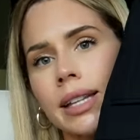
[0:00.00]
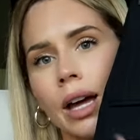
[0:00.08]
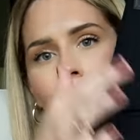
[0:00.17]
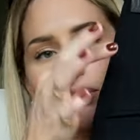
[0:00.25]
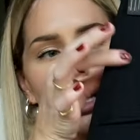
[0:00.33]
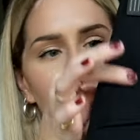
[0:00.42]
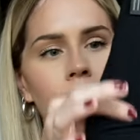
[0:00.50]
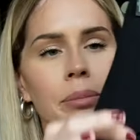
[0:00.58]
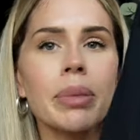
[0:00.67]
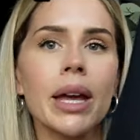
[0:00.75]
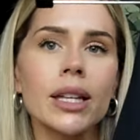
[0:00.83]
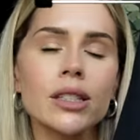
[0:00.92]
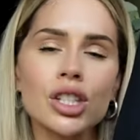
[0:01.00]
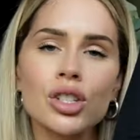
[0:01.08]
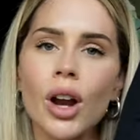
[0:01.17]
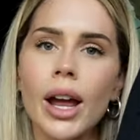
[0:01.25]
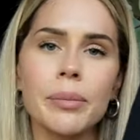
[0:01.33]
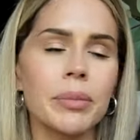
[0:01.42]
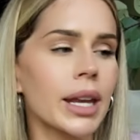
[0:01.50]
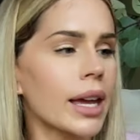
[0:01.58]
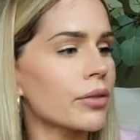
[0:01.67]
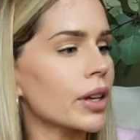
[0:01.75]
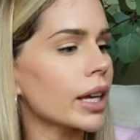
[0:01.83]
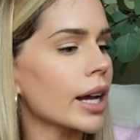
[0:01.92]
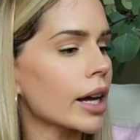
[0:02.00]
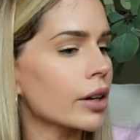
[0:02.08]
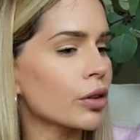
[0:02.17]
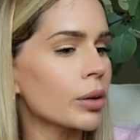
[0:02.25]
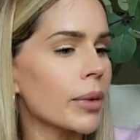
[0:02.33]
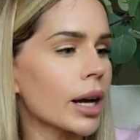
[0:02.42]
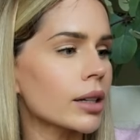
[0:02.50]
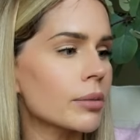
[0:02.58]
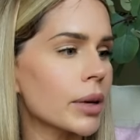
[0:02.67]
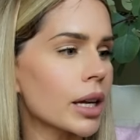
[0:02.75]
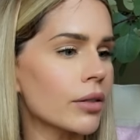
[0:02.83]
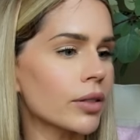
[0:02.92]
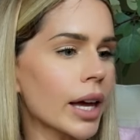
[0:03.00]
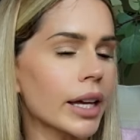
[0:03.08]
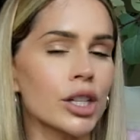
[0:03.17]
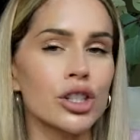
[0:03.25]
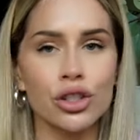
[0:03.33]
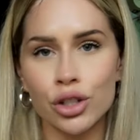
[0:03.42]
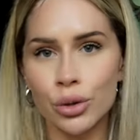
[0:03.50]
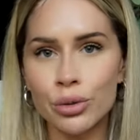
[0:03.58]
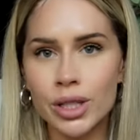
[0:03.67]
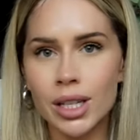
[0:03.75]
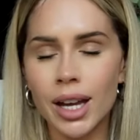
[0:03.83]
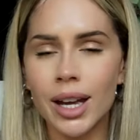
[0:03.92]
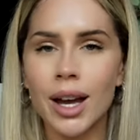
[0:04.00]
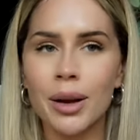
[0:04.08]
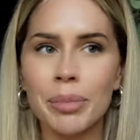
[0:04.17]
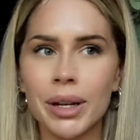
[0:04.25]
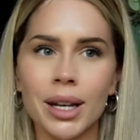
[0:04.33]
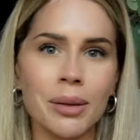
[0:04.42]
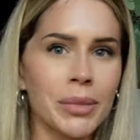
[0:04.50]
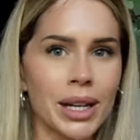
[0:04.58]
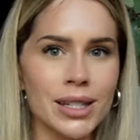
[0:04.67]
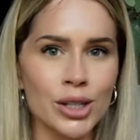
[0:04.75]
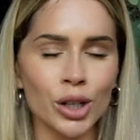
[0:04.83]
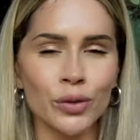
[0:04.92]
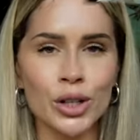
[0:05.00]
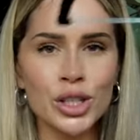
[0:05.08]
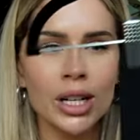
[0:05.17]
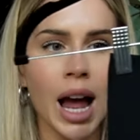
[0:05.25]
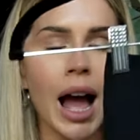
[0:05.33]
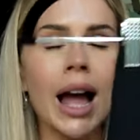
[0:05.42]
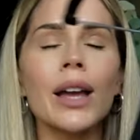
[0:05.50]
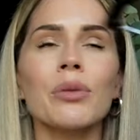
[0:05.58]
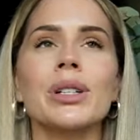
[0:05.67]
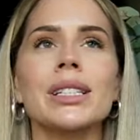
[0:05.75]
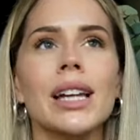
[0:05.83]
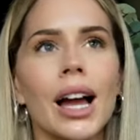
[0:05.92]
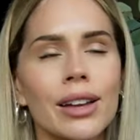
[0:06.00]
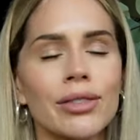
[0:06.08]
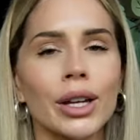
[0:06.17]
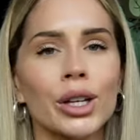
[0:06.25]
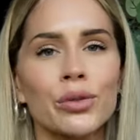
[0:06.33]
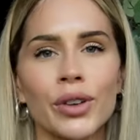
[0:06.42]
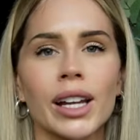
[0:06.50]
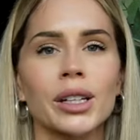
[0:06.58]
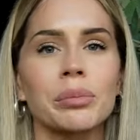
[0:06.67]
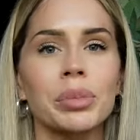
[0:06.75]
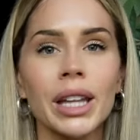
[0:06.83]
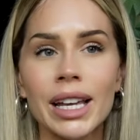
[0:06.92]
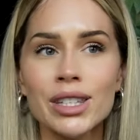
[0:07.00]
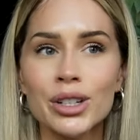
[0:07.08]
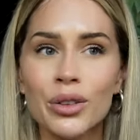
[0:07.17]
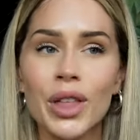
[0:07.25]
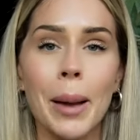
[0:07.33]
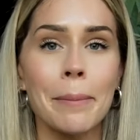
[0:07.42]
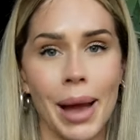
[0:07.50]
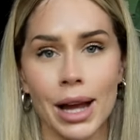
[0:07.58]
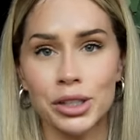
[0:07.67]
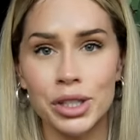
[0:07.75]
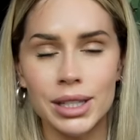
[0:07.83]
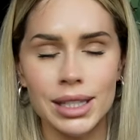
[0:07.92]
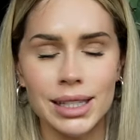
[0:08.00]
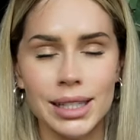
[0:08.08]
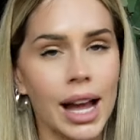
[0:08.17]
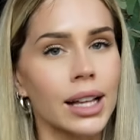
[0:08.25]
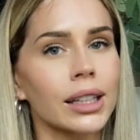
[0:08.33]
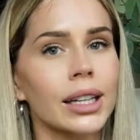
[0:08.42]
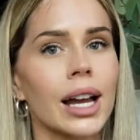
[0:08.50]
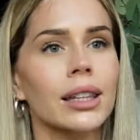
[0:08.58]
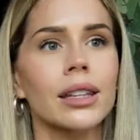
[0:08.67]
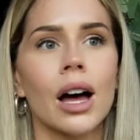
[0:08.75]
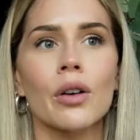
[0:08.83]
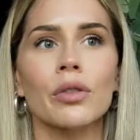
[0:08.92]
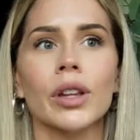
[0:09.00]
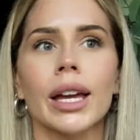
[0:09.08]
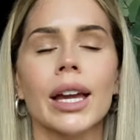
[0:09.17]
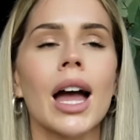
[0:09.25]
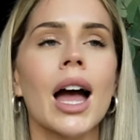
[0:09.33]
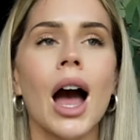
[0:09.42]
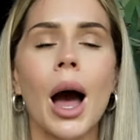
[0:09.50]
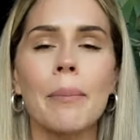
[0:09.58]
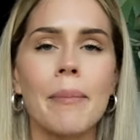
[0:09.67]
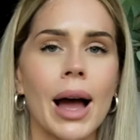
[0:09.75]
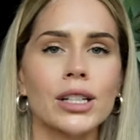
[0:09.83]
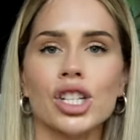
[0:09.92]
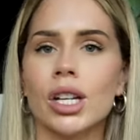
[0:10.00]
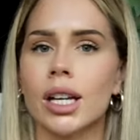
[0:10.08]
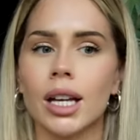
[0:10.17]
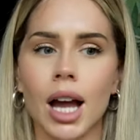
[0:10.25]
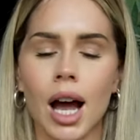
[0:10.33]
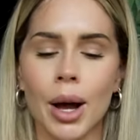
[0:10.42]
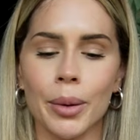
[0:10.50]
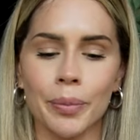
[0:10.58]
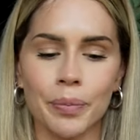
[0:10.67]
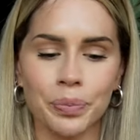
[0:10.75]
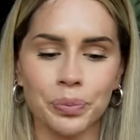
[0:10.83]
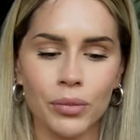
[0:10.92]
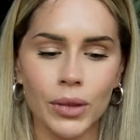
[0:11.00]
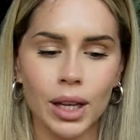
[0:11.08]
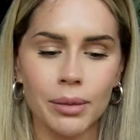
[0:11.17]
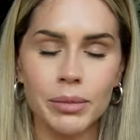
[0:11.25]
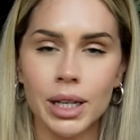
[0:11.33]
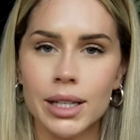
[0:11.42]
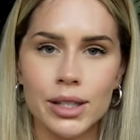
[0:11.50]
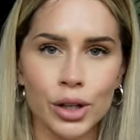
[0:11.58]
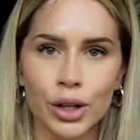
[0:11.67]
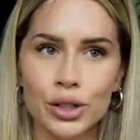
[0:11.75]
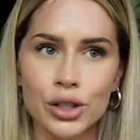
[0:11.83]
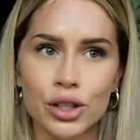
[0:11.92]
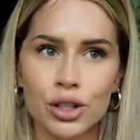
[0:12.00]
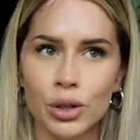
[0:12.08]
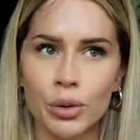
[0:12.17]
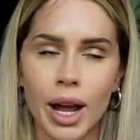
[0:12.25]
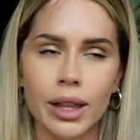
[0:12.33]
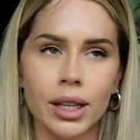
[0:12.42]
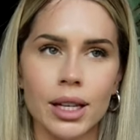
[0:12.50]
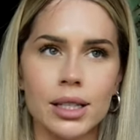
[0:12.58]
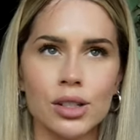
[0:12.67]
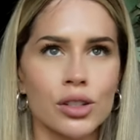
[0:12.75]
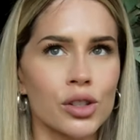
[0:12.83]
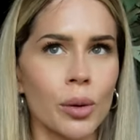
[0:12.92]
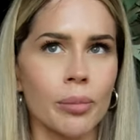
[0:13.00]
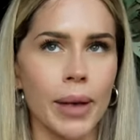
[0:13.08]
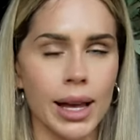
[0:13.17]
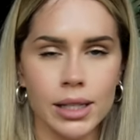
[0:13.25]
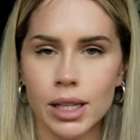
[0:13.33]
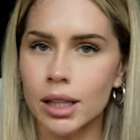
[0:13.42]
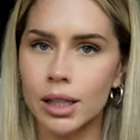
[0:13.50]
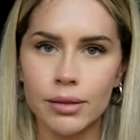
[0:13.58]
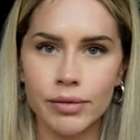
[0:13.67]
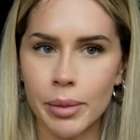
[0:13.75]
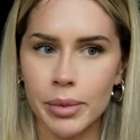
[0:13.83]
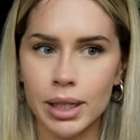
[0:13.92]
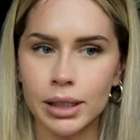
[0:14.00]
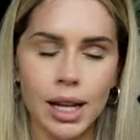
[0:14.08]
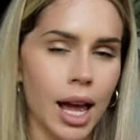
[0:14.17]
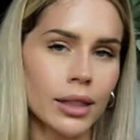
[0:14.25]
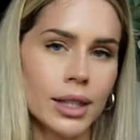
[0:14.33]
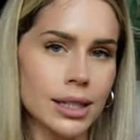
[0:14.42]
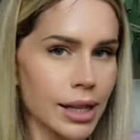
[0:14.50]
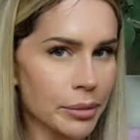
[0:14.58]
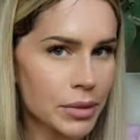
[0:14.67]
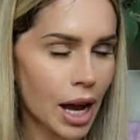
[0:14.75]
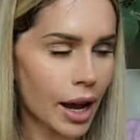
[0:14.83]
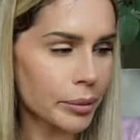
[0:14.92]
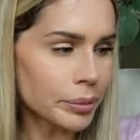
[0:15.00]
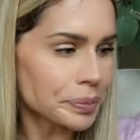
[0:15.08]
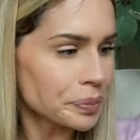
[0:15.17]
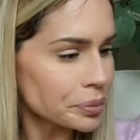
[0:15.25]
down mini pinstripe navy. It kind of reminded me of like a suit but in a mini skirt version, I would die if I could find a blazer that matched this exactly. I love like a matching um, mini skirt suit. I think it's just so masculine and feminine at the same time.